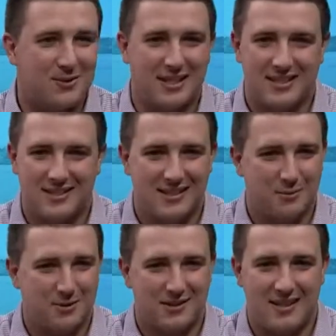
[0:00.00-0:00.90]
kids
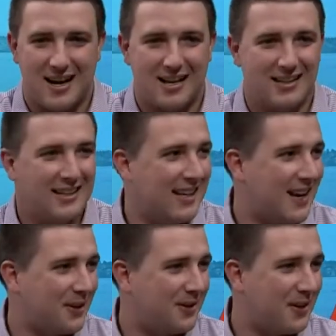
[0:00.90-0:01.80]
that was dying to get
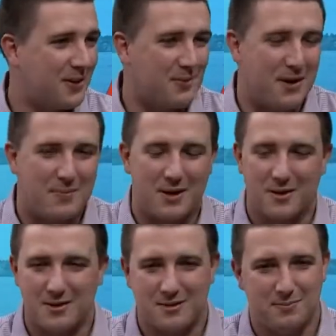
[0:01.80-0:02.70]
out there. Yeah. My
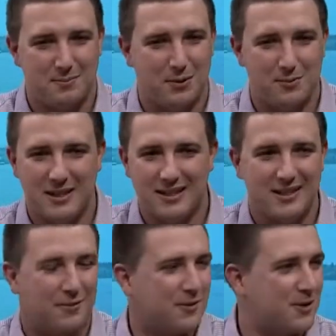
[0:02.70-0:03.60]
parents put me in
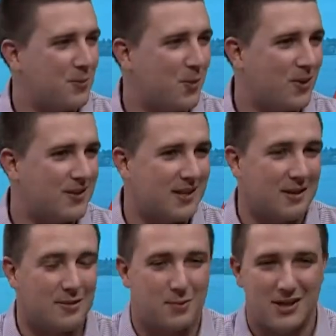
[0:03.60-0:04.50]
different sports.
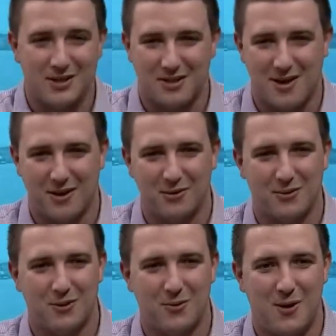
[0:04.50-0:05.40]
I was playing soccer
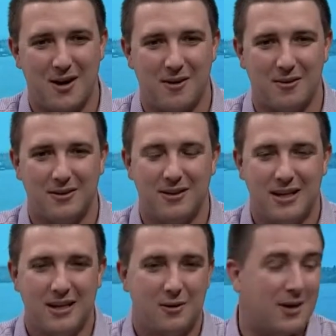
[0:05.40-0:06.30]
for a little while, and
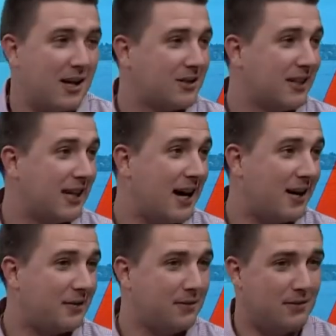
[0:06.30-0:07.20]
we actually
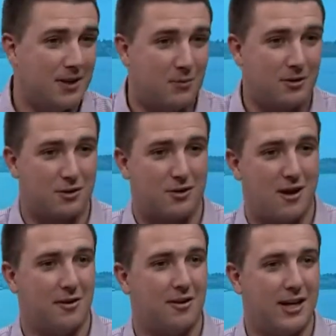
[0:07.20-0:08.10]
got done with a
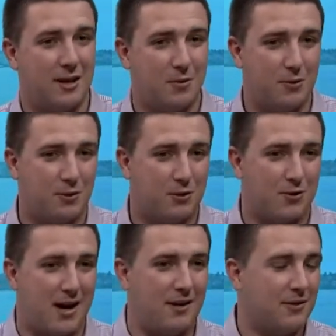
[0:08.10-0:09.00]
soccer game, and we were
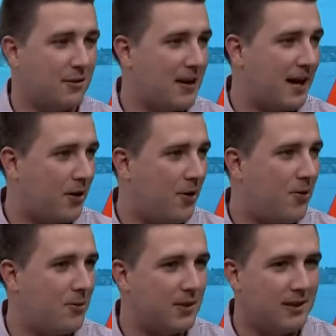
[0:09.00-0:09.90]
driving back
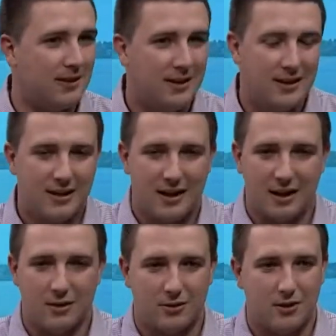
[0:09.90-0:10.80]
home, and I
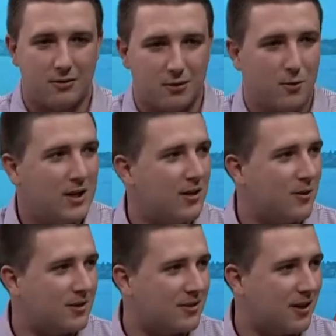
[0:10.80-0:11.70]
looked out the
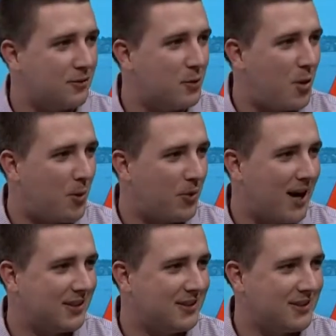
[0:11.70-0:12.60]
window and saw football
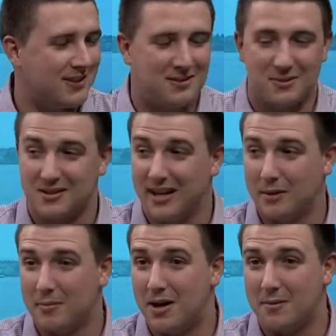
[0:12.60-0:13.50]
practice and was
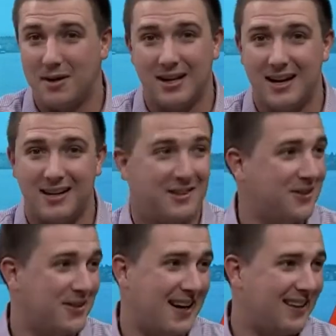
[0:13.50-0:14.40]
like, Mom, I got to do that. I